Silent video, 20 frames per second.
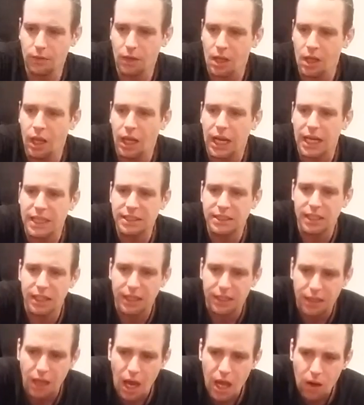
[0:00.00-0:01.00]
like I
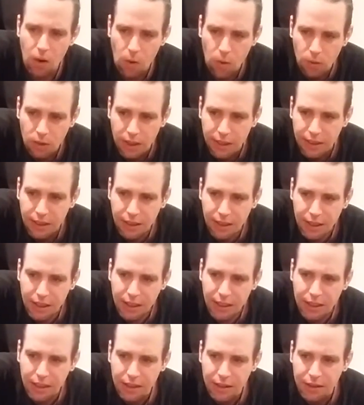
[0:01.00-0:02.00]
said, not only
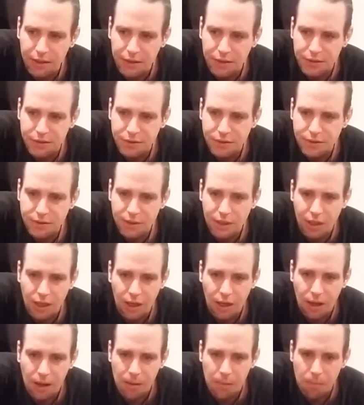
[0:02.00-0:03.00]
is
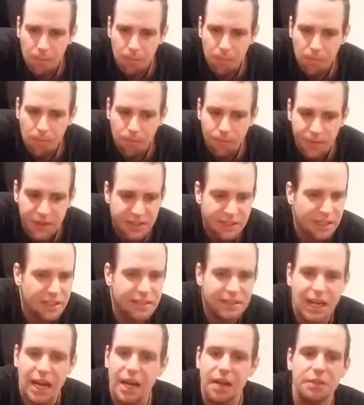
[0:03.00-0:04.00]
um, this
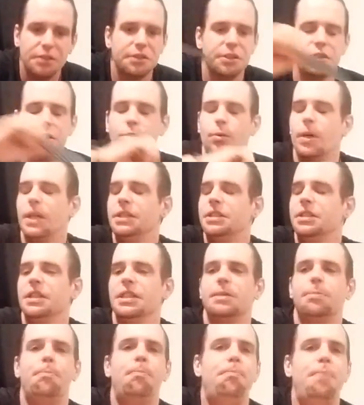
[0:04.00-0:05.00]
entire situation
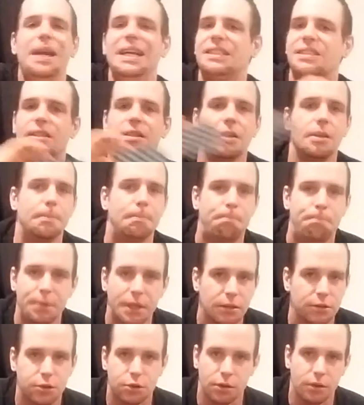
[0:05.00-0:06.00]
has basically
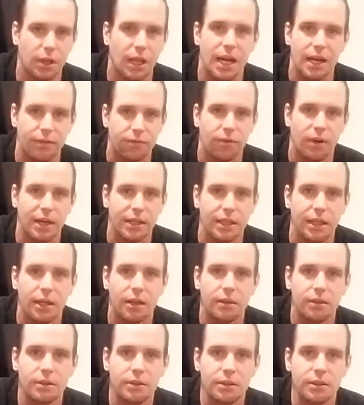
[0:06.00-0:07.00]
built your life right now.
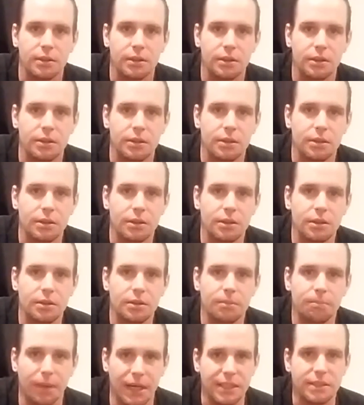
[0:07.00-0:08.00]

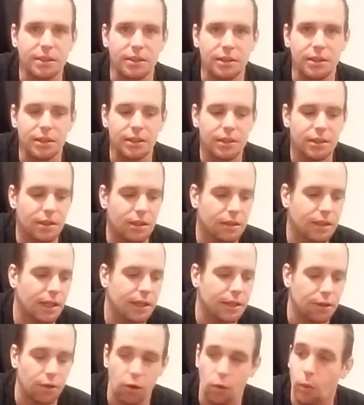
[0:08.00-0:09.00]
Basically,
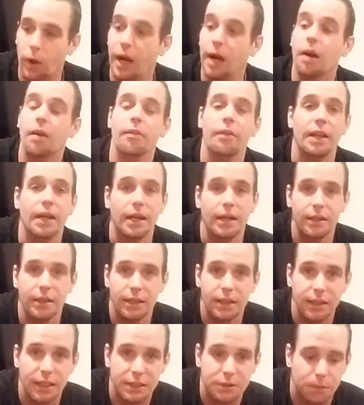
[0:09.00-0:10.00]
okay, you're aware of that,
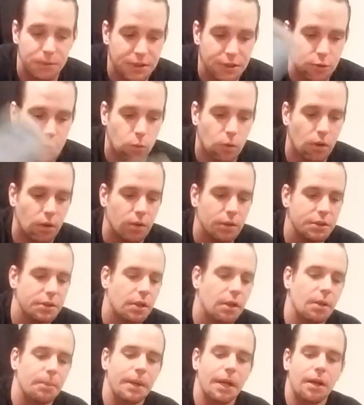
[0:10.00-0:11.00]
and that's what this world is
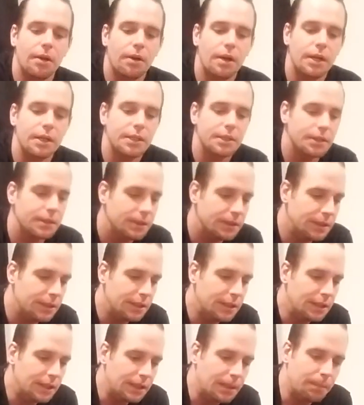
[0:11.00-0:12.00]
all about right here.
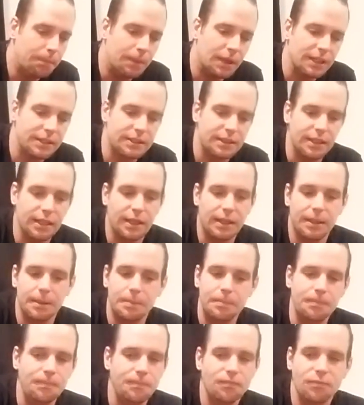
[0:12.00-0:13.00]
But
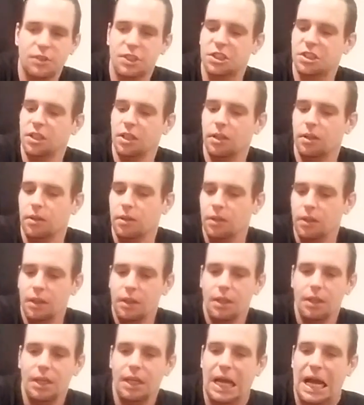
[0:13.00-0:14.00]
um, still,
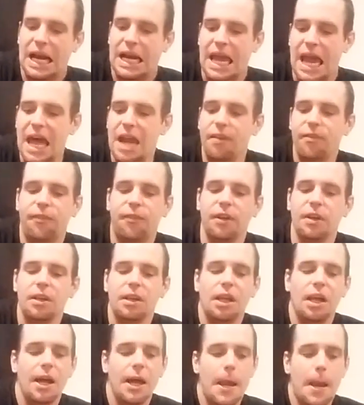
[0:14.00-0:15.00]
I kind of feel
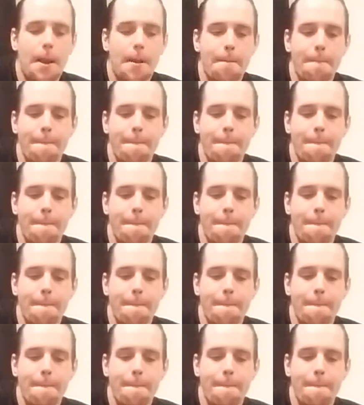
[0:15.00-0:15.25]
like